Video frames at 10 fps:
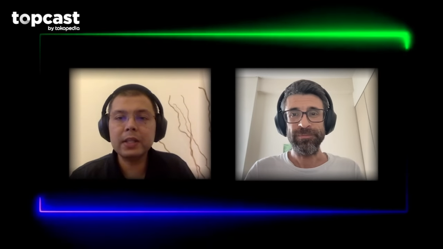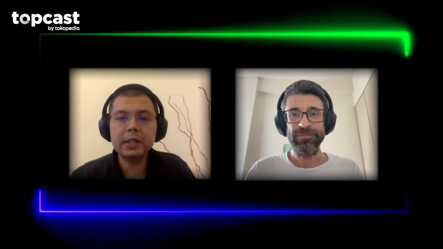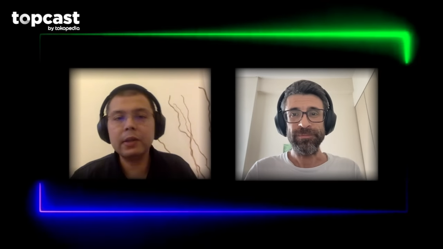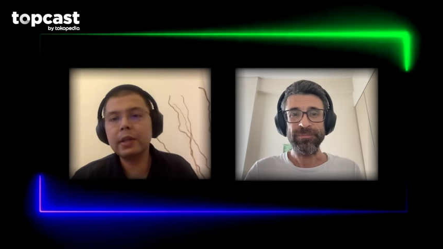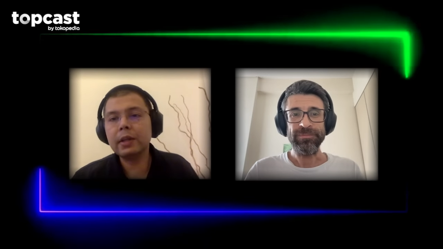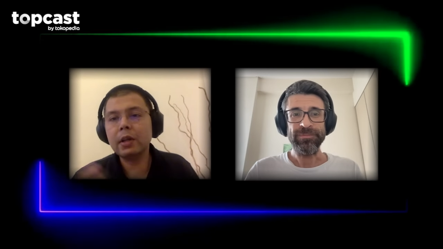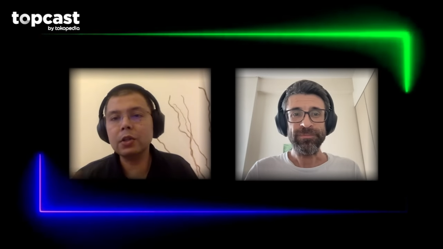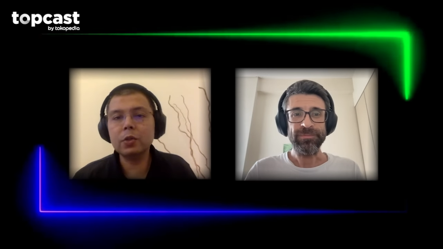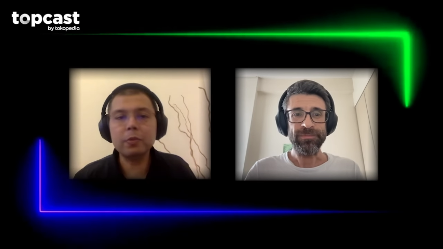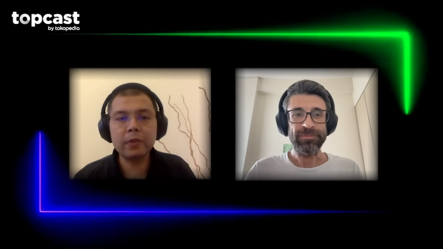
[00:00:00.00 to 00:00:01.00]
Speaker 1: supervised
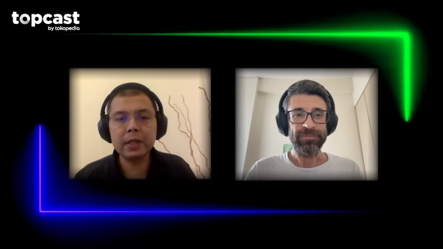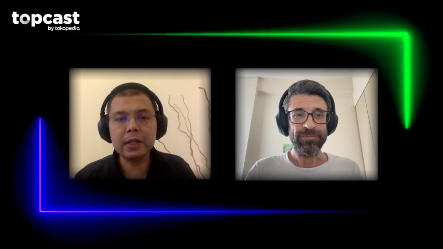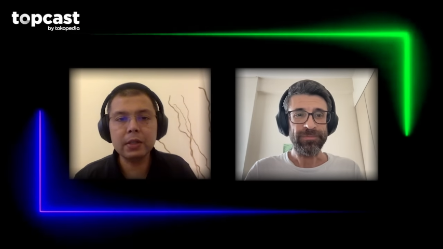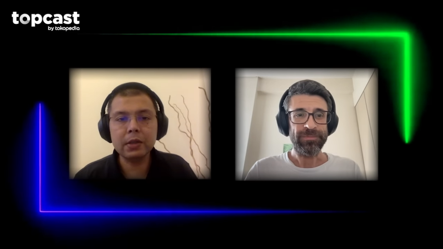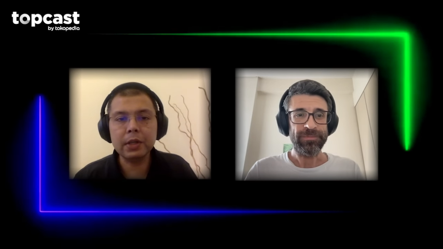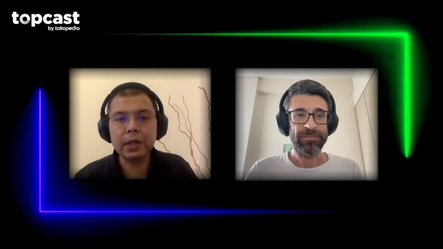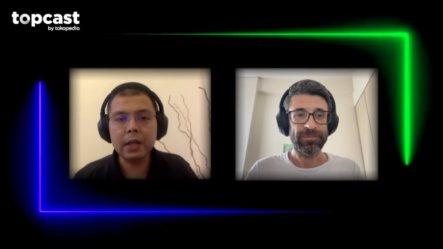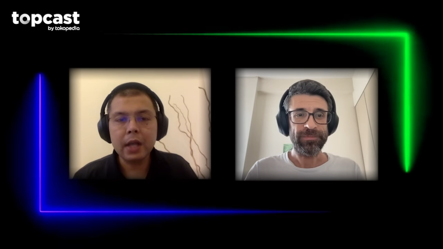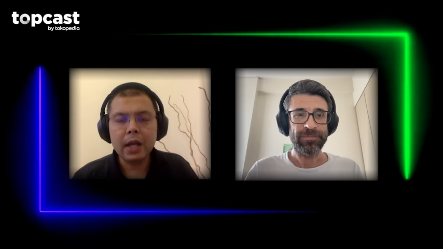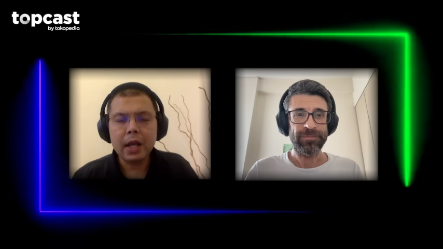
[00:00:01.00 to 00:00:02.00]
learning and unsupervised
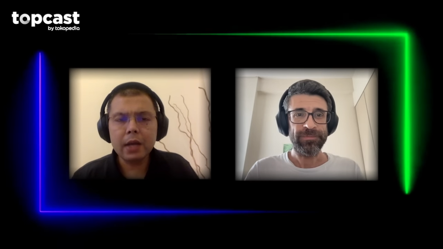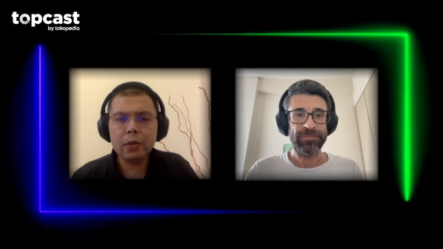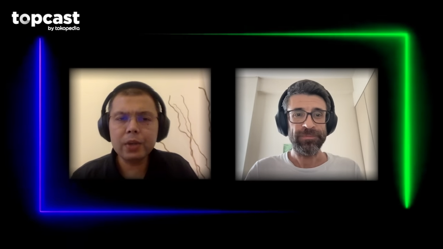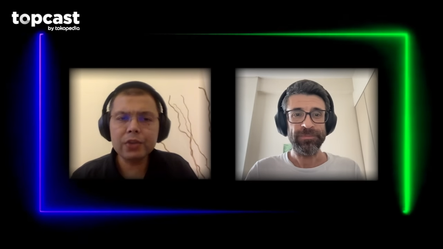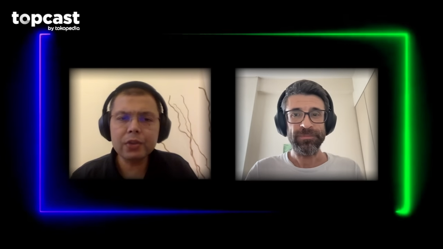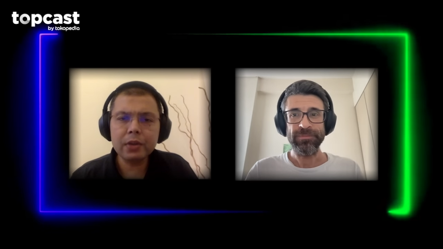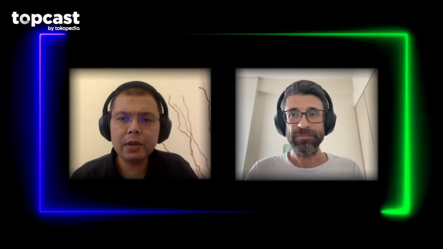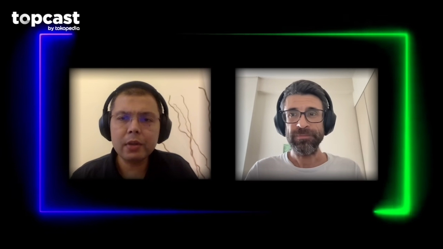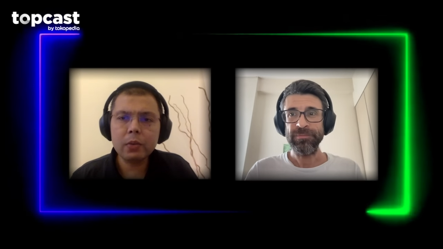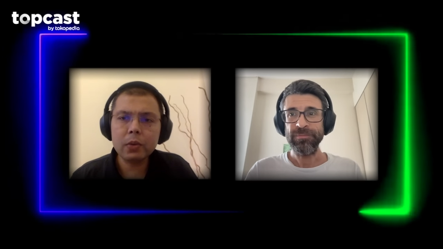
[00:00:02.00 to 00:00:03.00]
learning. And a
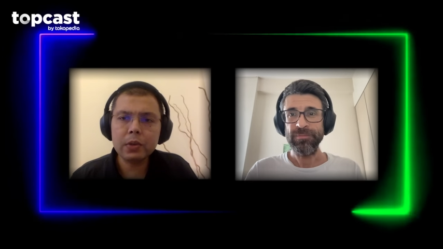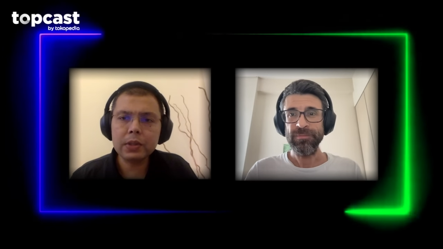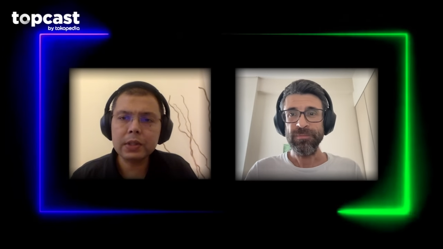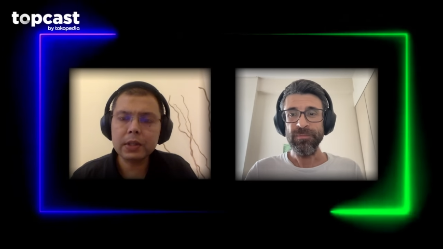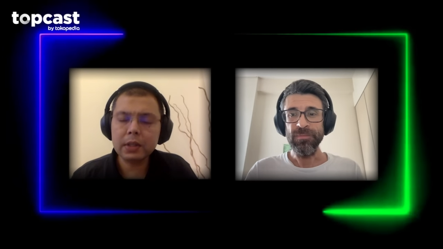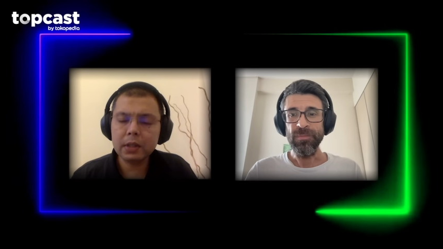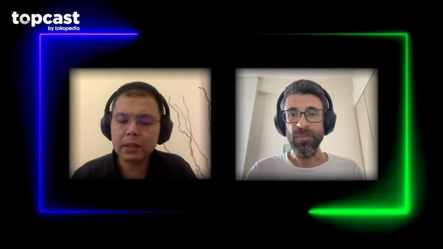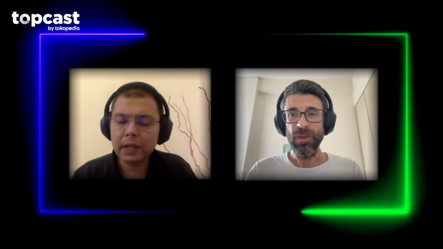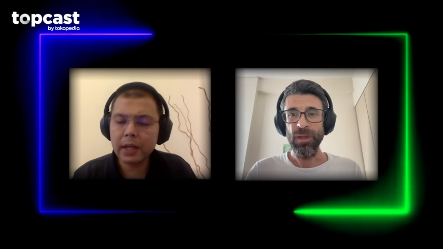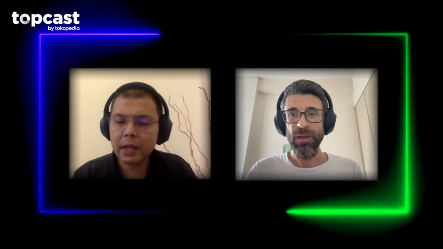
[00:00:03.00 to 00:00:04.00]
question there was
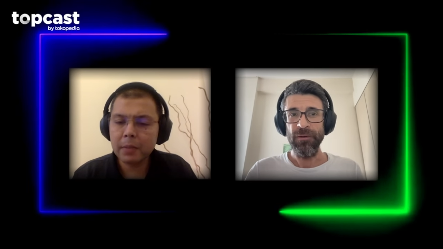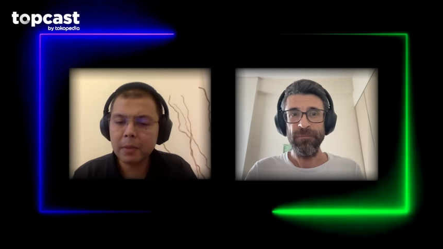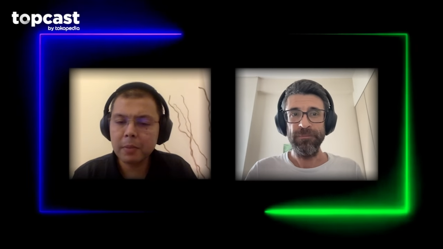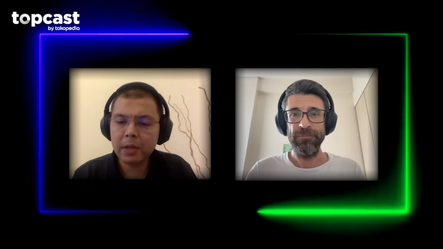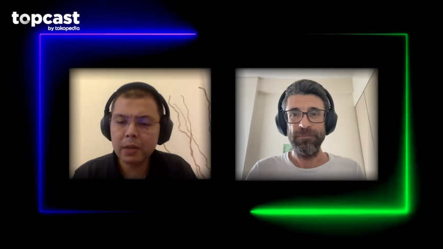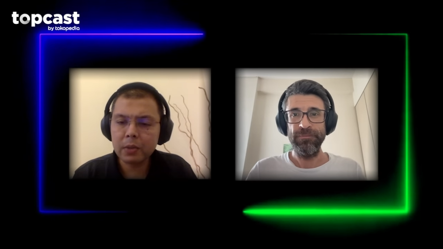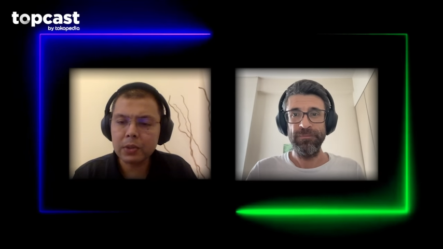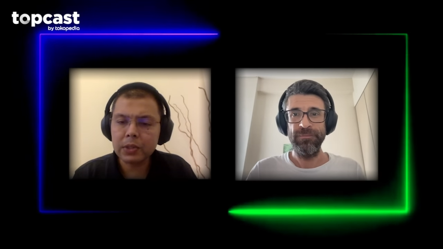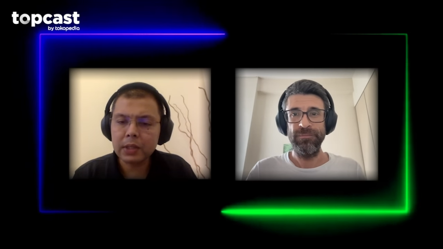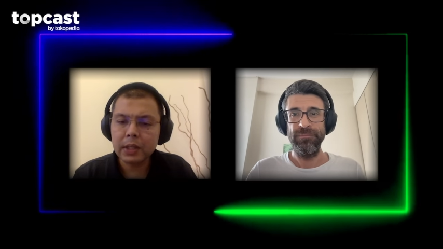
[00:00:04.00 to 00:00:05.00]
uh, that I had in my
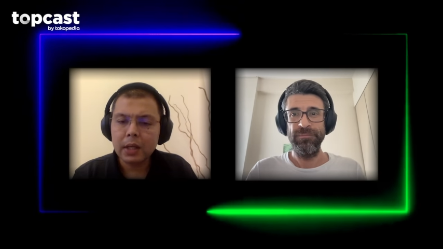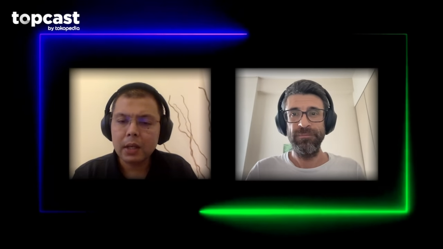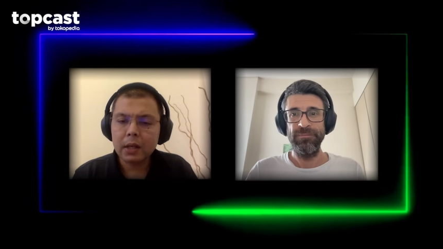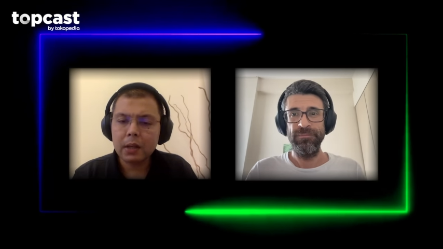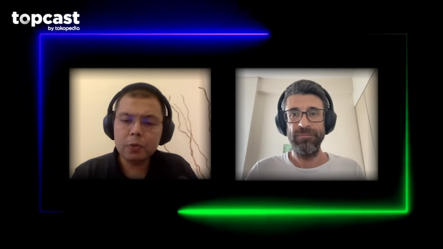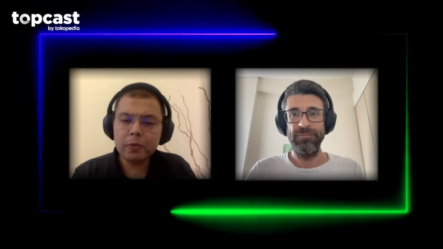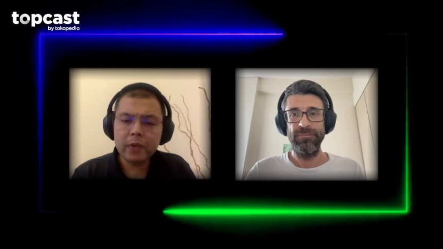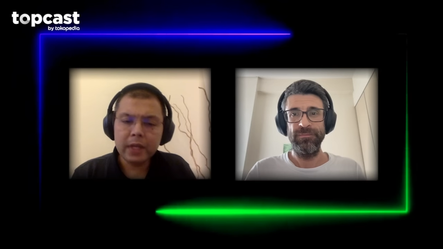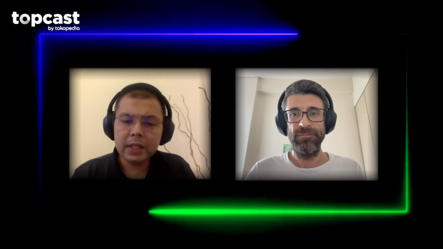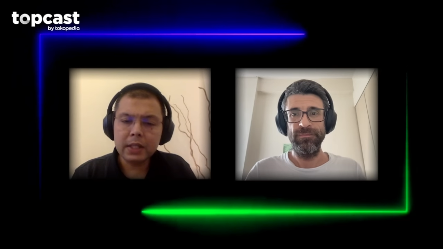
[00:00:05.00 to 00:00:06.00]
mind was so
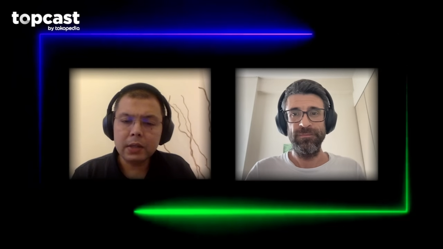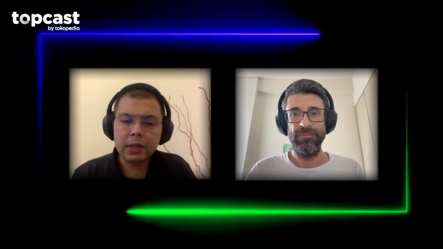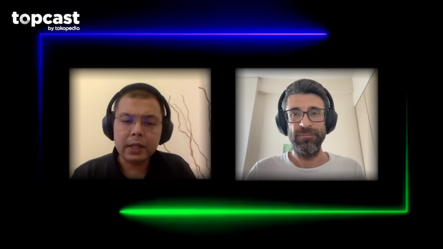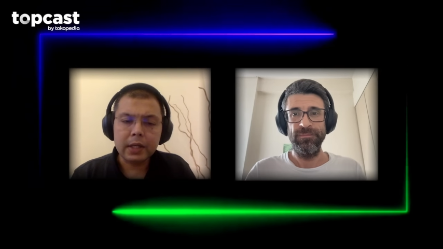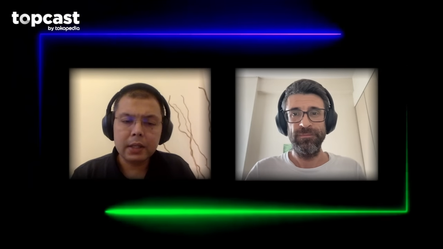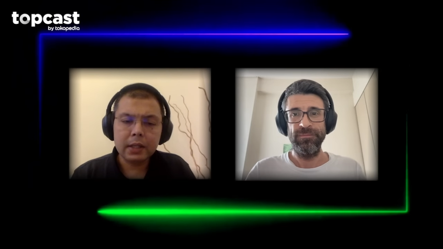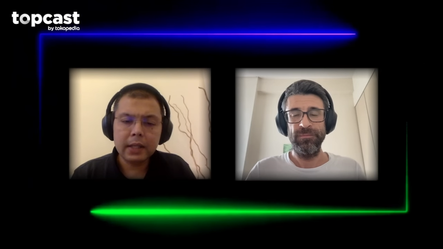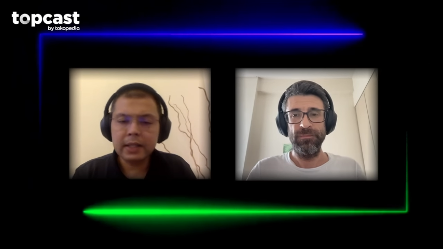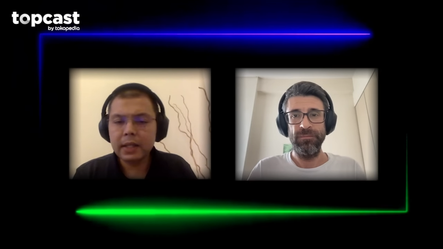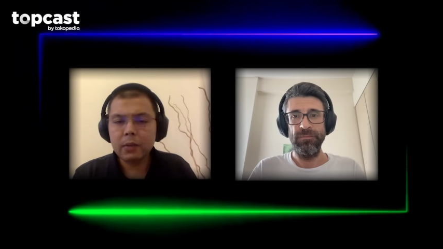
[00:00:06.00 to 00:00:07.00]
supervised
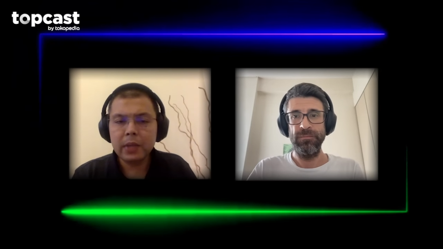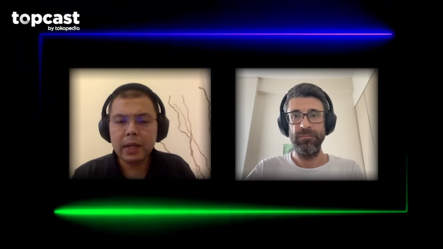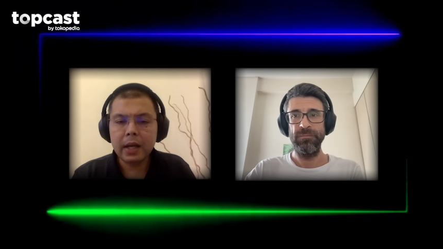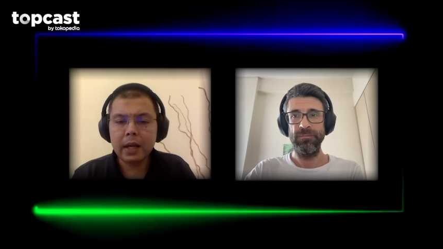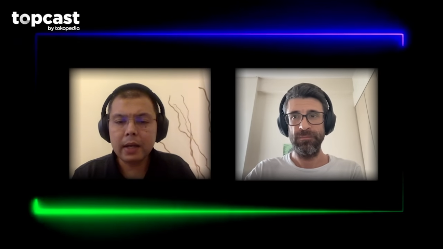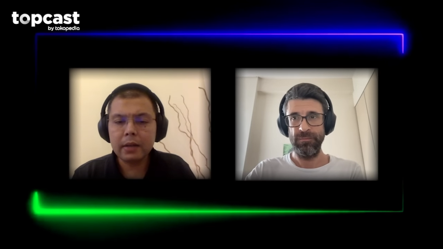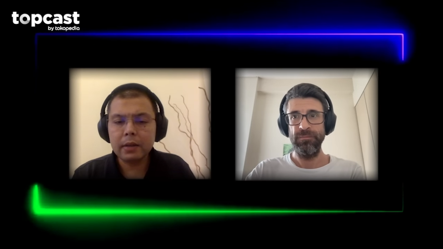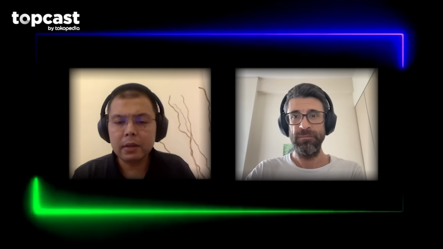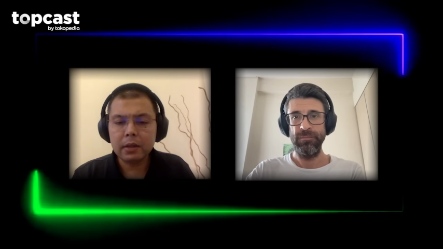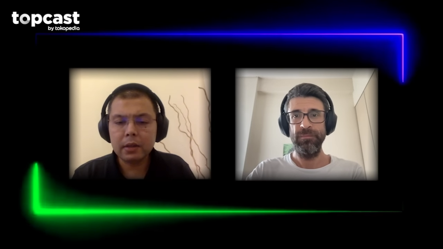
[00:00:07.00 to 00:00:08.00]
learning. Let's say we
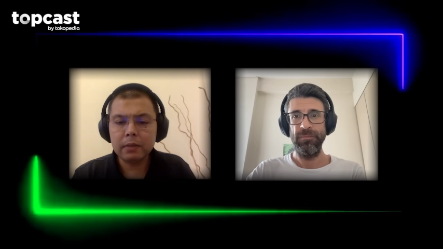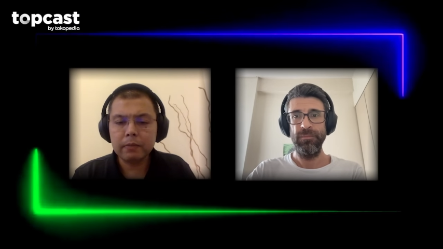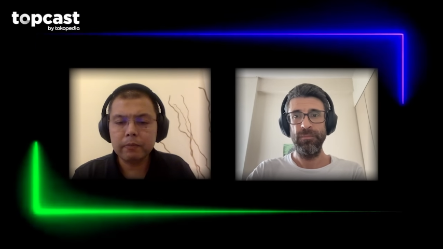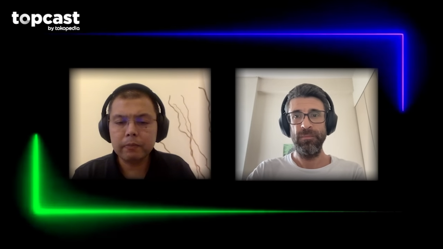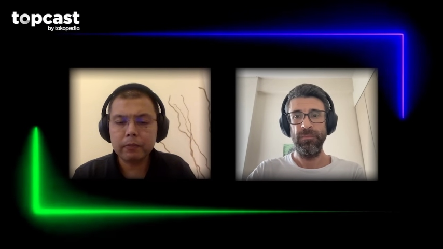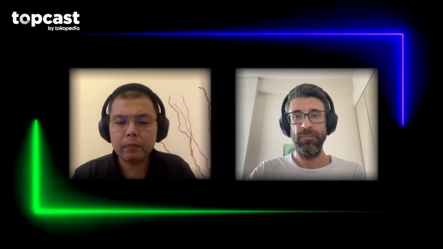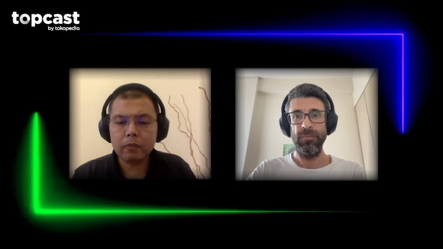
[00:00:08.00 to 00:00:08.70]
had, uh,